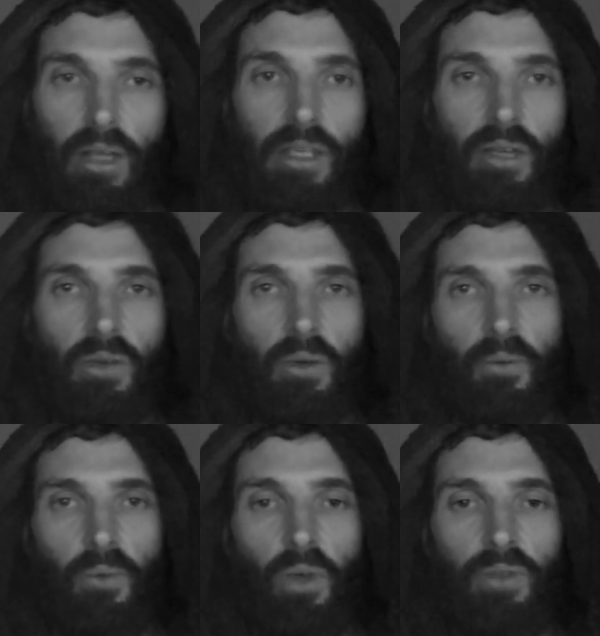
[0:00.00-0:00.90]

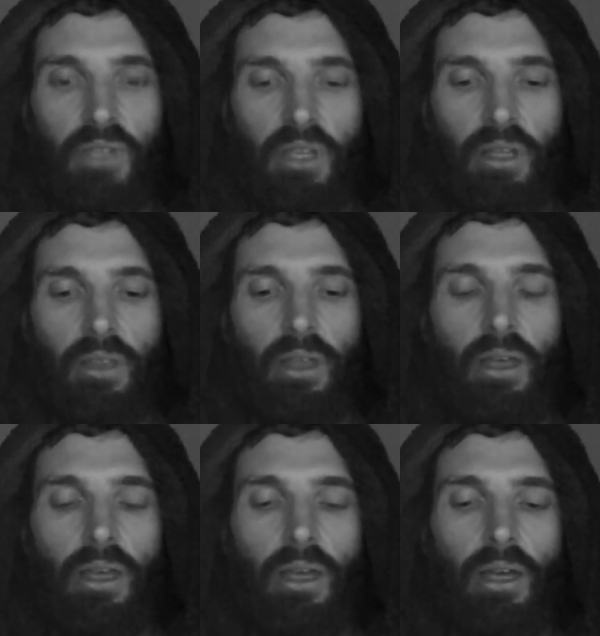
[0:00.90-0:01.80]
So what
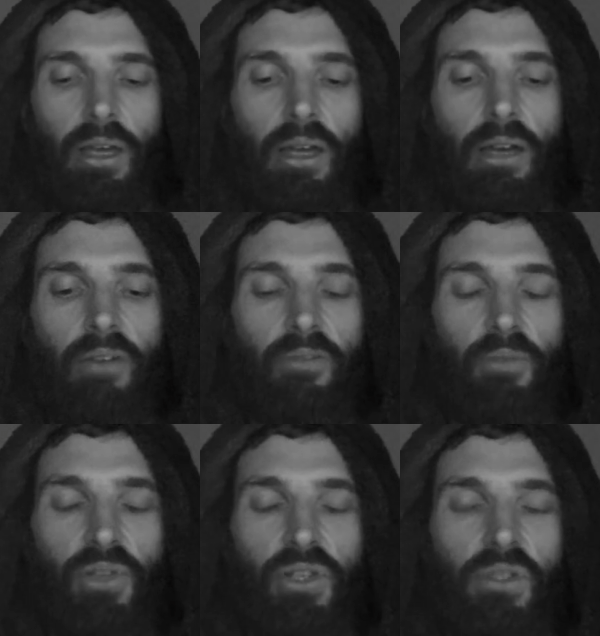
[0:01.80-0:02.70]
they have
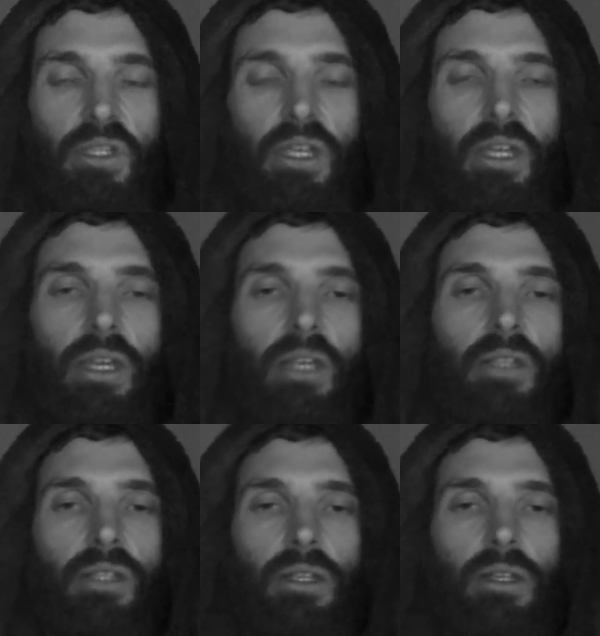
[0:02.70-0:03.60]
produced
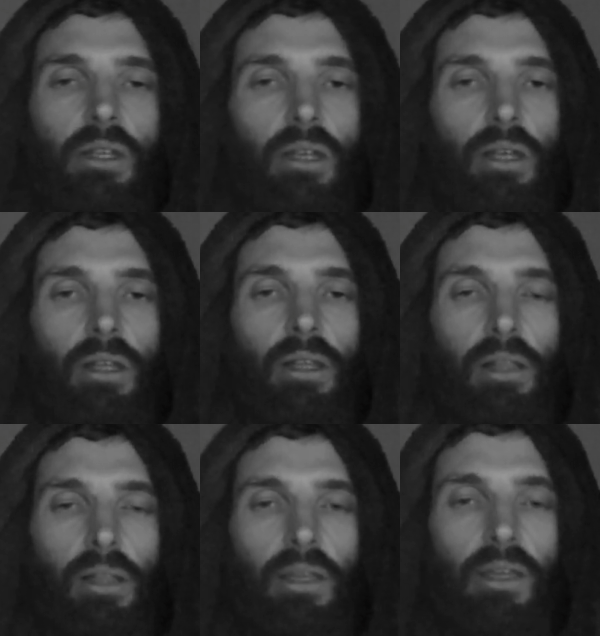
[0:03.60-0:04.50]
is a
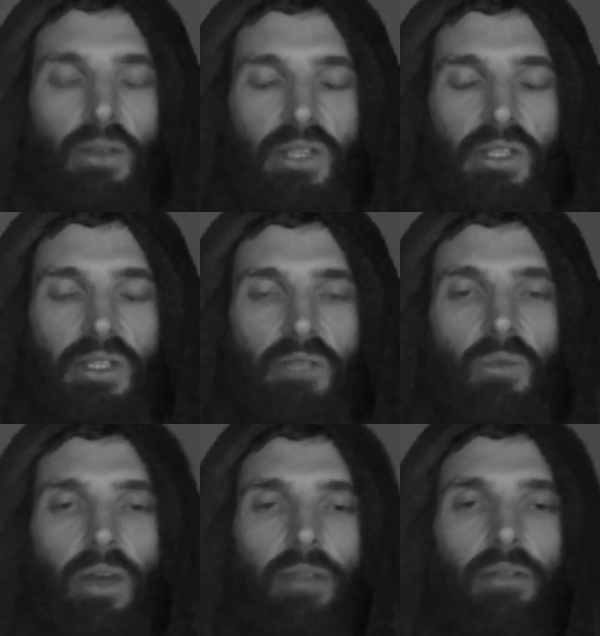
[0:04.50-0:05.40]
little ecosystem
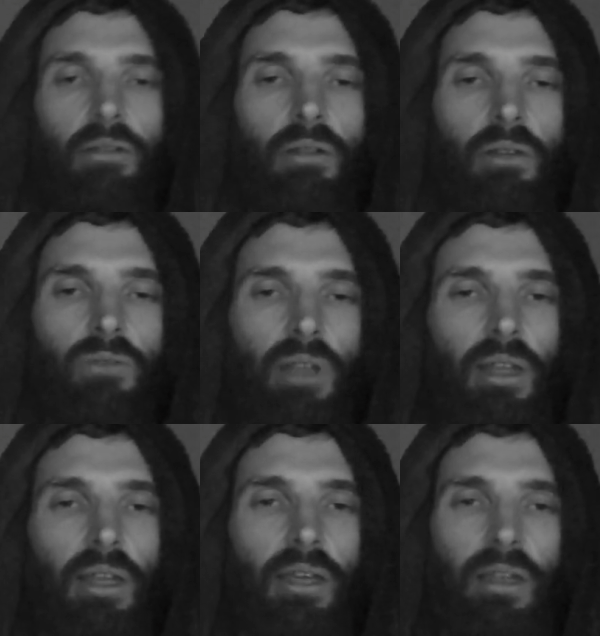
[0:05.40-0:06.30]
where there are
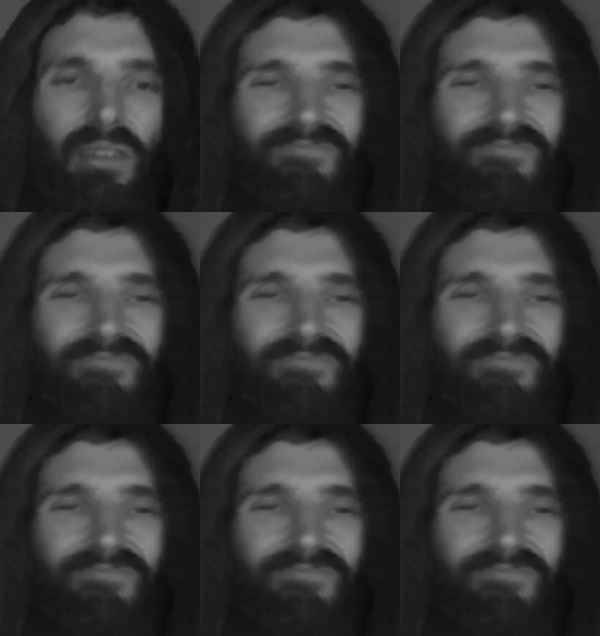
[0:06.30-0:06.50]
really